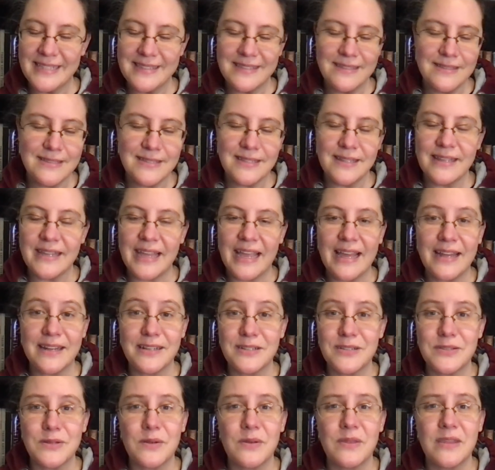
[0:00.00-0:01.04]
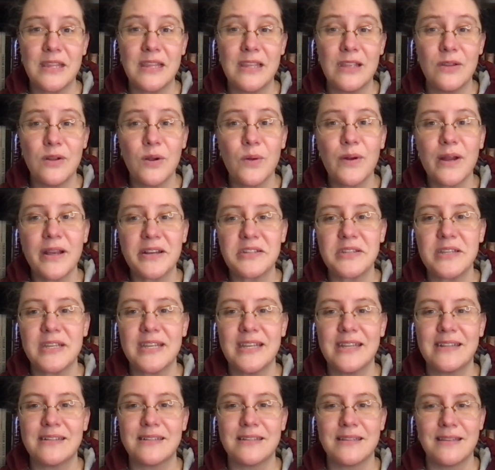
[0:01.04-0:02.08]
still can't. So you don't actually
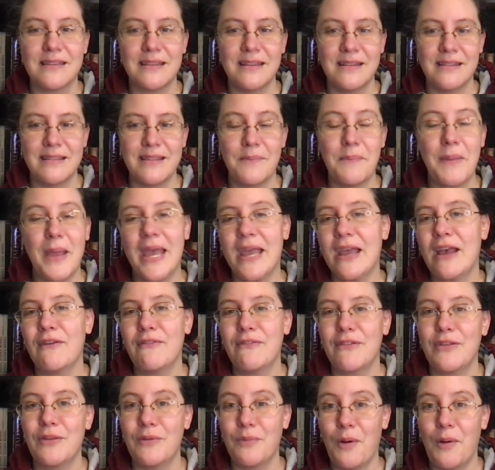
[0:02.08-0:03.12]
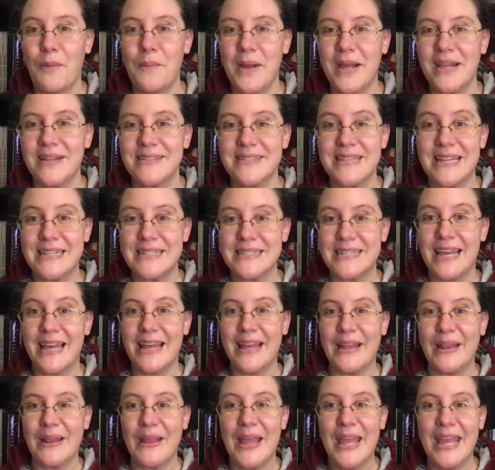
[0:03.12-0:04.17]
get the payoff for the romance
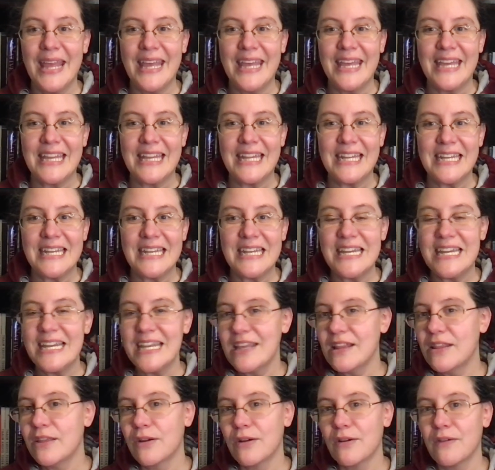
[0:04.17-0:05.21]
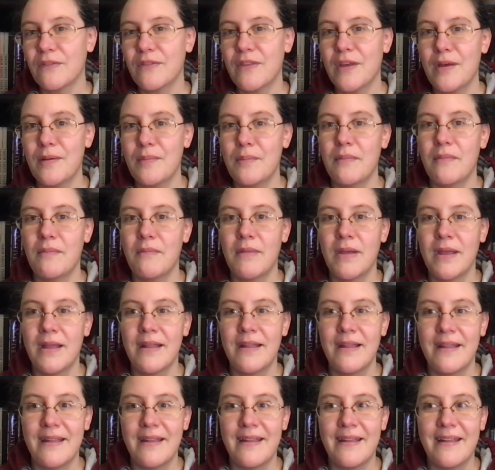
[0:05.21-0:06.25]
until neither of them
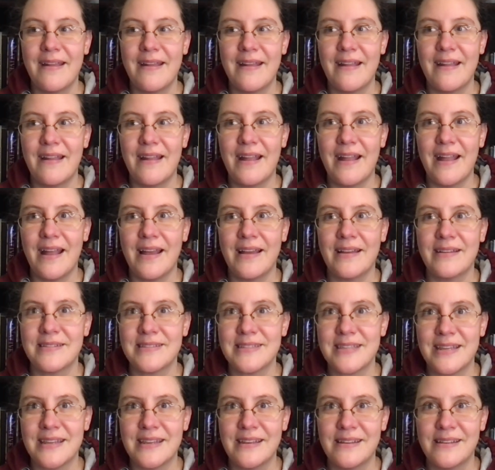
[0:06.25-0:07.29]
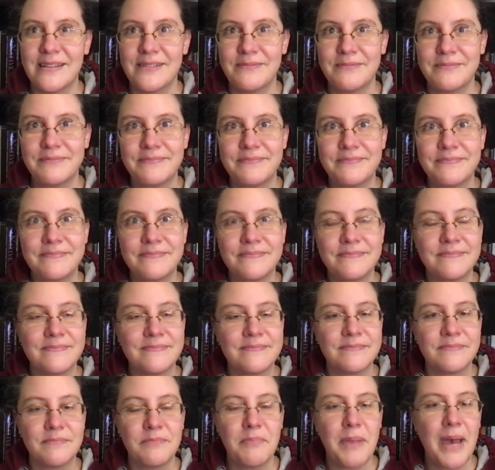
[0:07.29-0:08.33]
has a
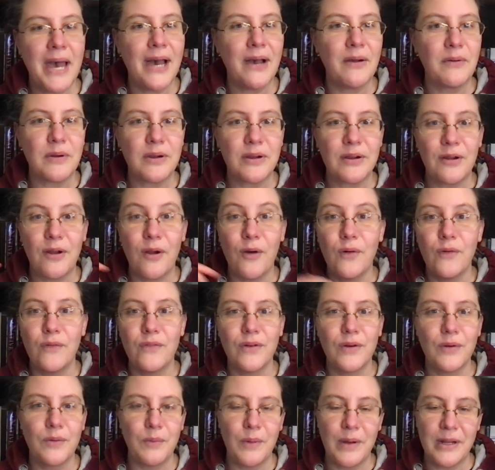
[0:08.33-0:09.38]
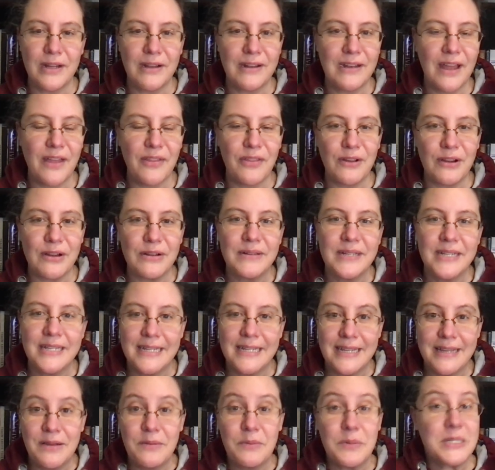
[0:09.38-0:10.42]
power over one another,
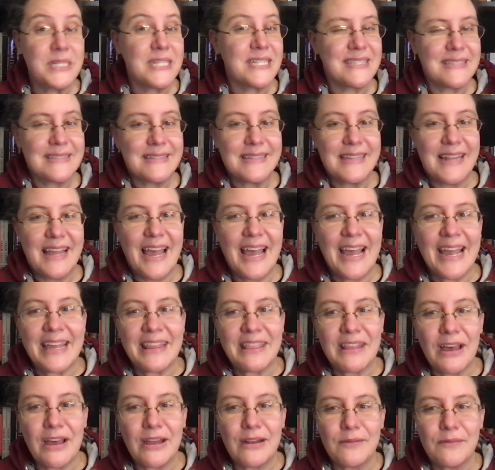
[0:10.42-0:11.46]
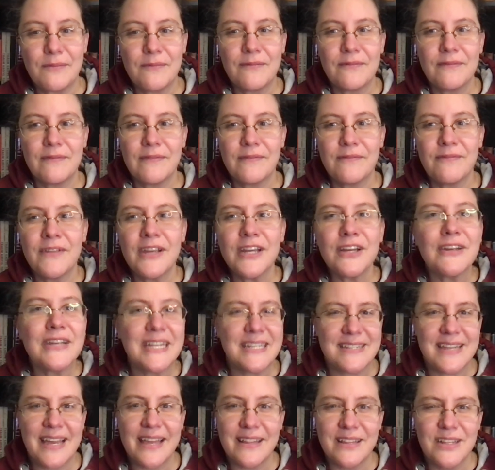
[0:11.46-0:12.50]
which is, I thought, very
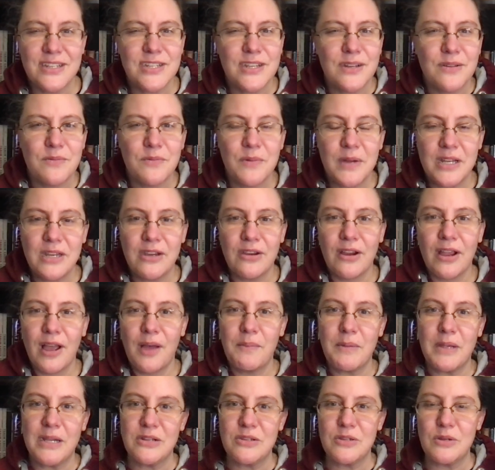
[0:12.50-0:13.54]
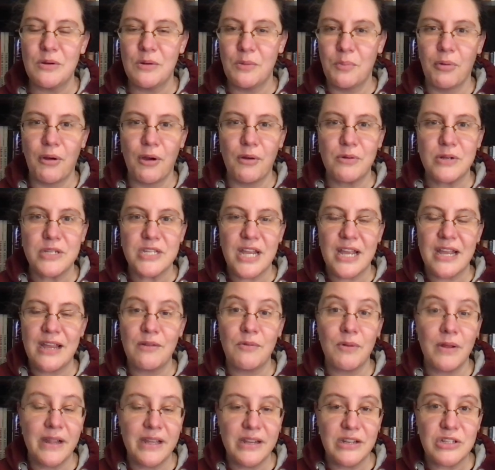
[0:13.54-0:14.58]
intelligent when you're coming to approach a
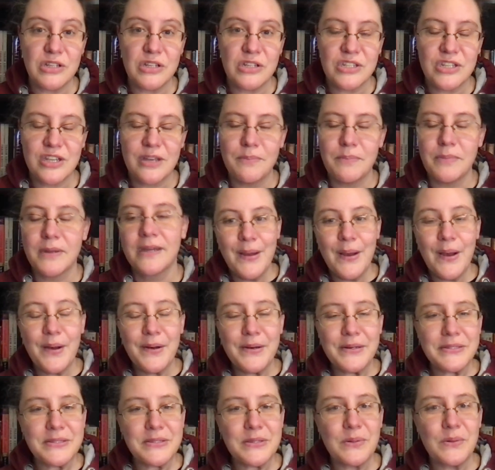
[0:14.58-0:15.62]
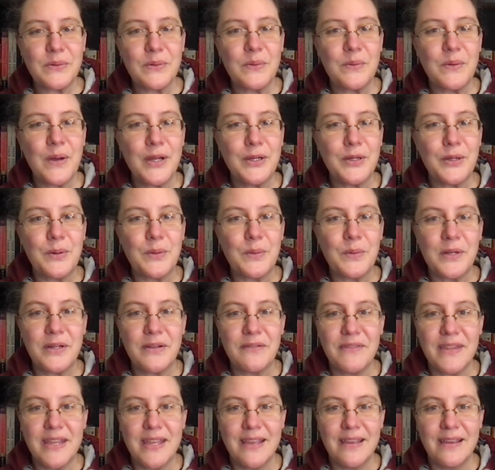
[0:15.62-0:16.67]
relationship. Also, I know one
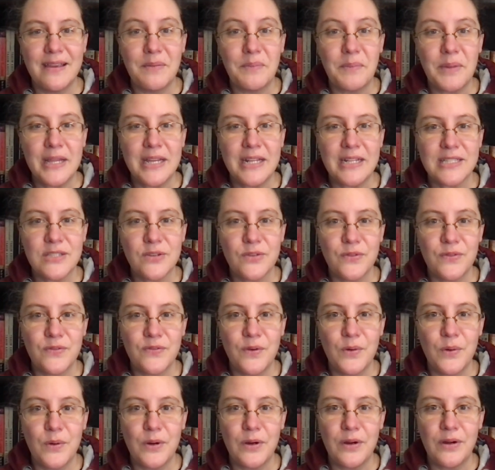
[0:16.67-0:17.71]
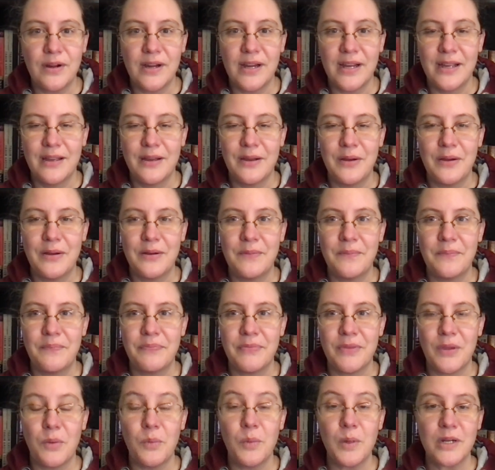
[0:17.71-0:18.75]
of the complaints for
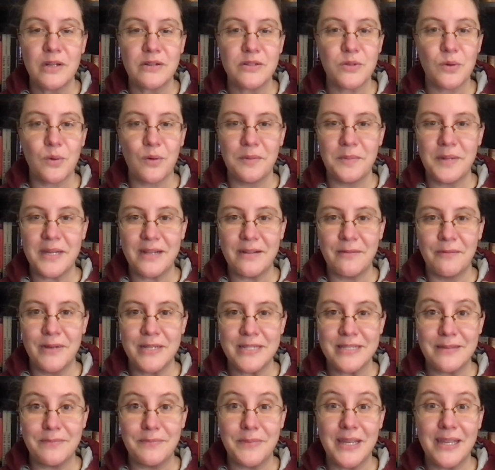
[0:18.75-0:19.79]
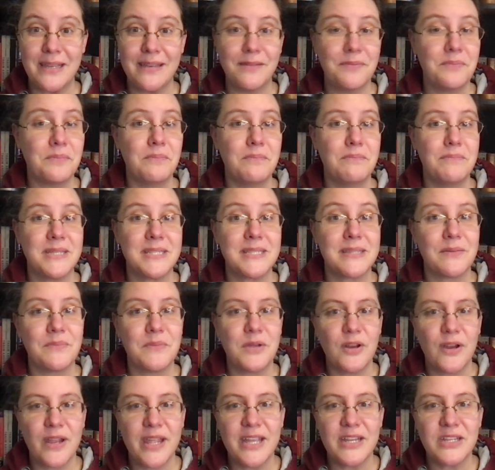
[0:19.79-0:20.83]
Winter's Orbit was a big
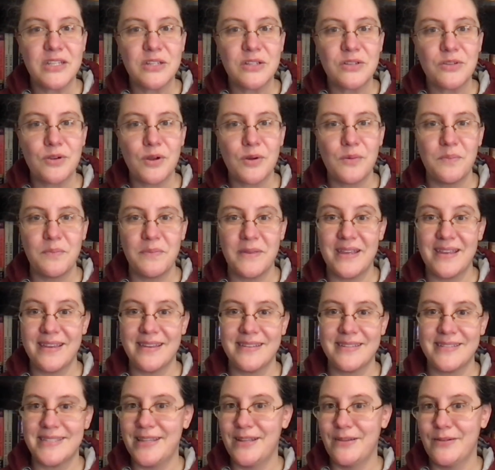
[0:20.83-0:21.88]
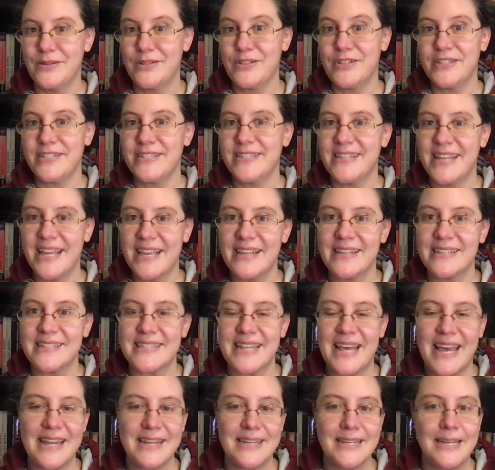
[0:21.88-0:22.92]
miscommunication trope, because there's just things
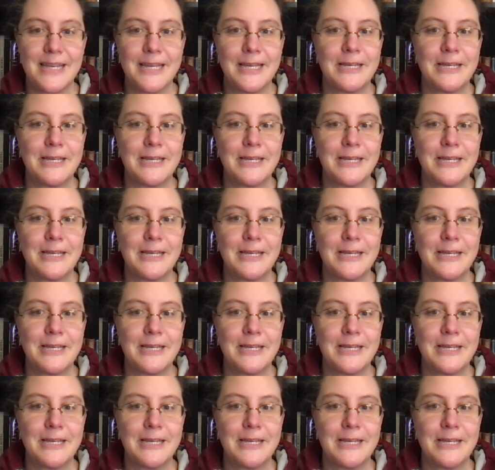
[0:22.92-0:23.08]
that